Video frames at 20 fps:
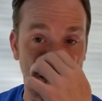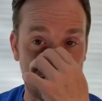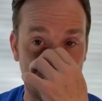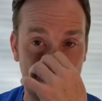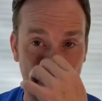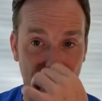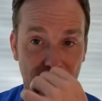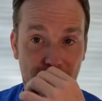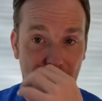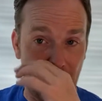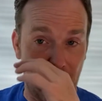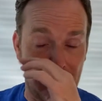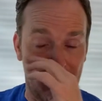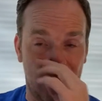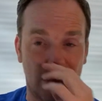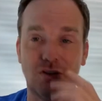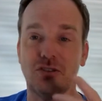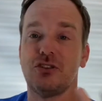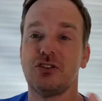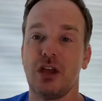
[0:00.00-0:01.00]
the B flat
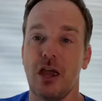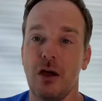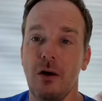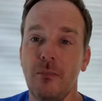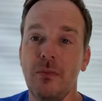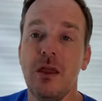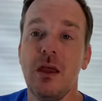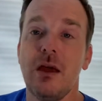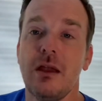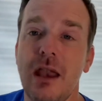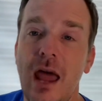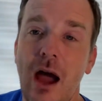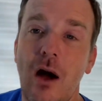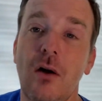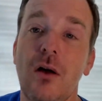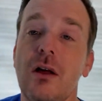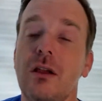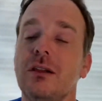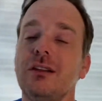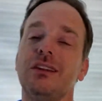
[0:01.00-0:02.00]
major scale. Now,
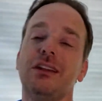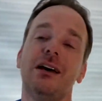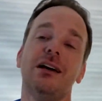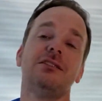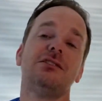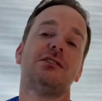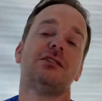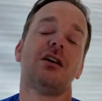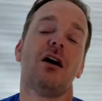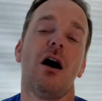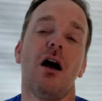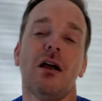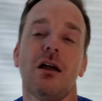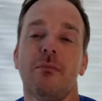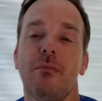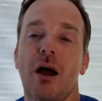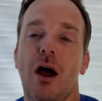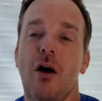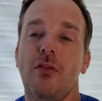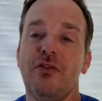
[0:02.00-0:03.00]
let's talk
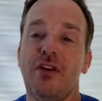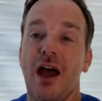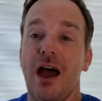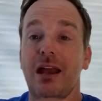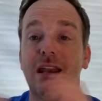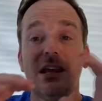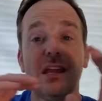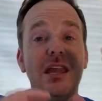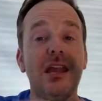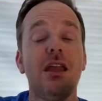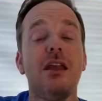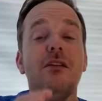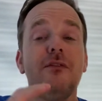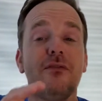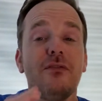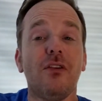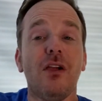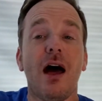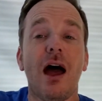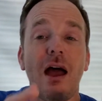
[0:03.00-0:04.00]
about that E
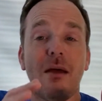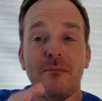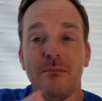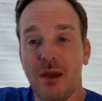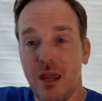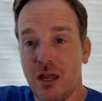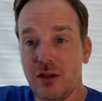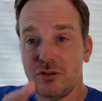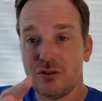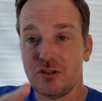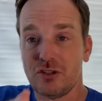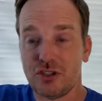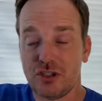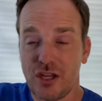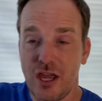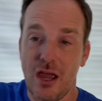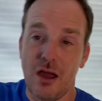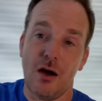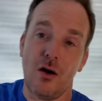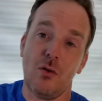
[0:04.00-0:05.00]
flat major
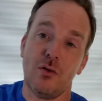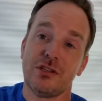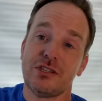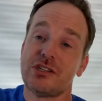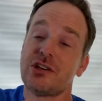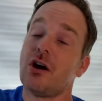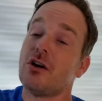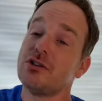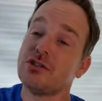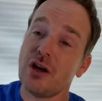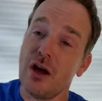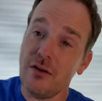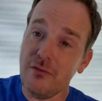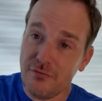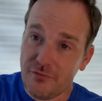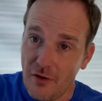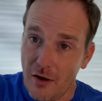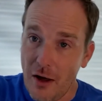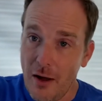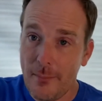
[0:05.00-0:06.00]
scale. It starts on
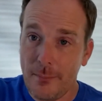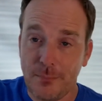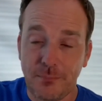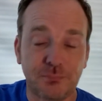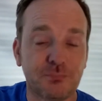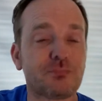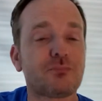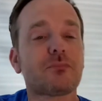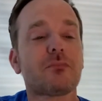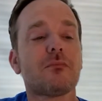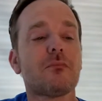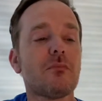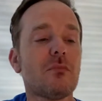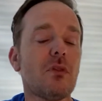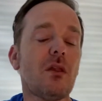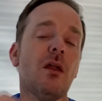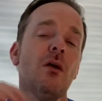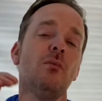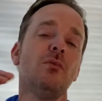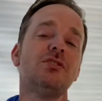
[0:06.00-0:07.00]
Fa.
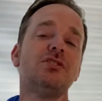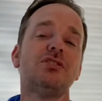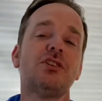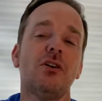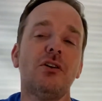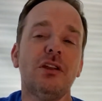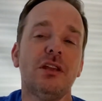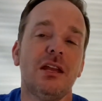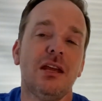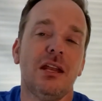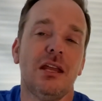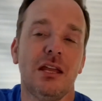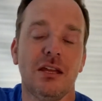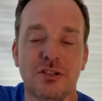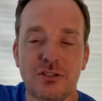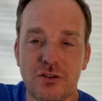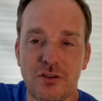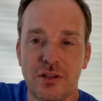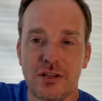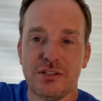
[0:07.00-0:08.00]
We started getting
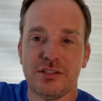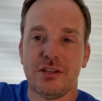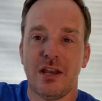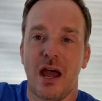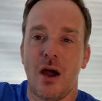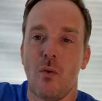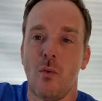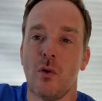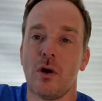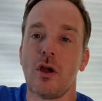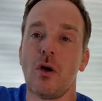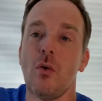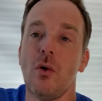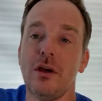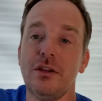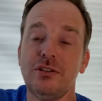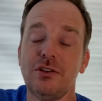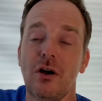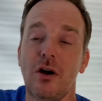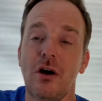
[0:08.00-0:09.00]
into this. Now, we're
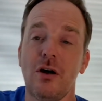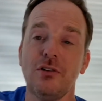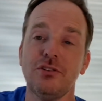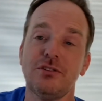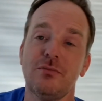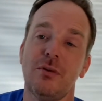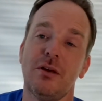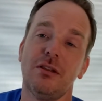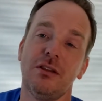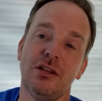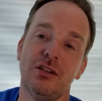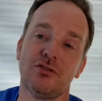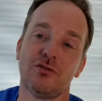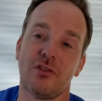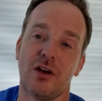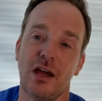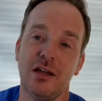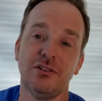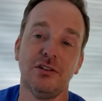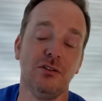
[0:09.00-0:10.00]
going to ultimately
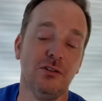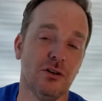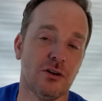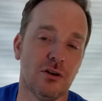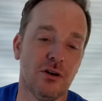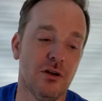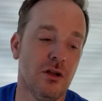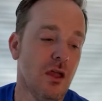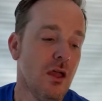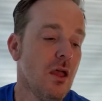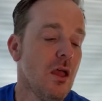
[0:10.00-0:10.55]
try to learn